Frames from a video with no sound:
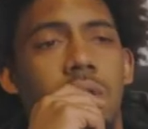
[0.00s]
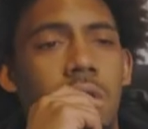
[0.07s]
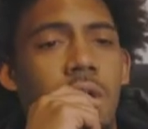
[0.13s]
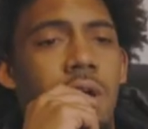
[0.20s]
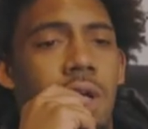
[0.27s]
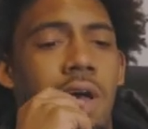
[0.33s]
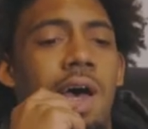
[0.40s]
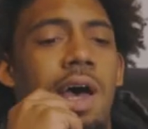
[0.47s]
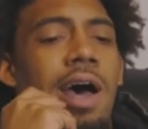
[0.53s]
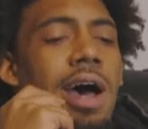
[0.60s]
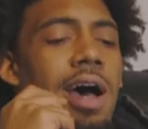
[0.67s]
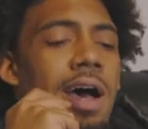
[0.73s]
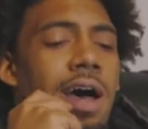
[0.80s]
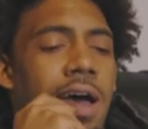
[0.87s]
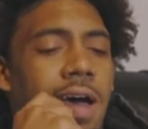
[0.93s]
just
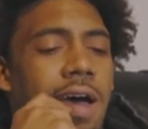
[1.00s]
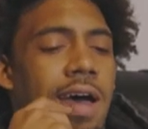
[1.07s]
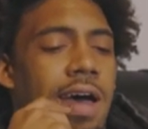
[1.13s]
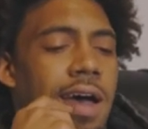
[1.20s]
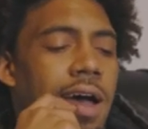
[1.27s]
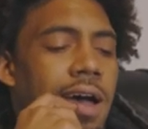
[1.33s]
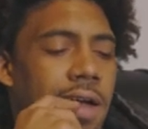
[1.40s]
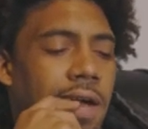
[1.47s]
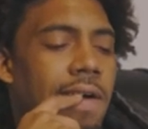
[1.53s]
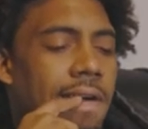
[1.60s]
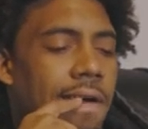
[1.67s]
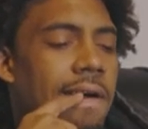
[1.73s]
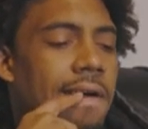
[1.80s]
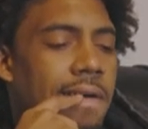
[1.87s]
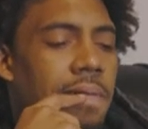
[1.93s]
imagine as a sports
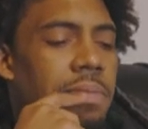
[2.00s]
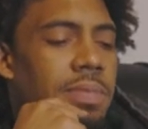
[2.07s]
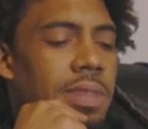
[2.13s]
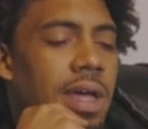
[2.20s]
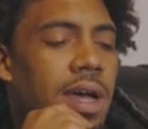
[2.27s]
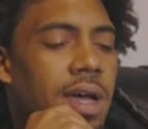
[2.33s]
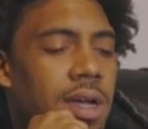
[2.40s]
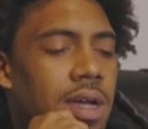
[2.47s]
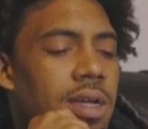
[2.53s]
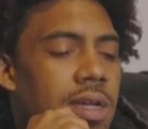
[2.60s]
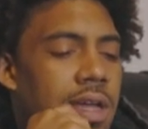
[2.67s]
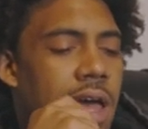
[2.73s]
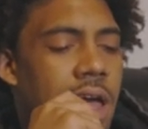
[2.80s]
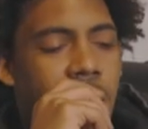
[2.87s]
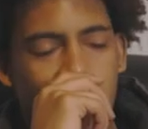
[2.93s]
person, I'm the outside
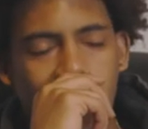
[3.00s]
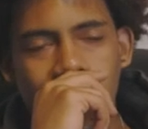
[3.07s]
looking in.